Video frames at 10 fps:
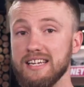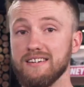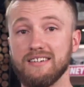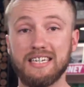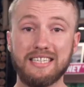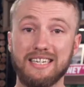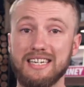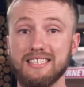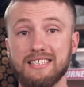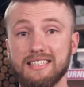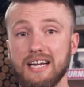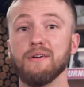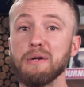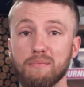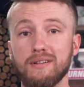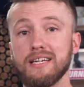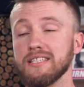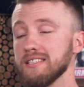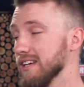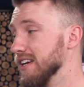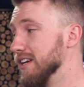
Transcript: the internet is a scary place.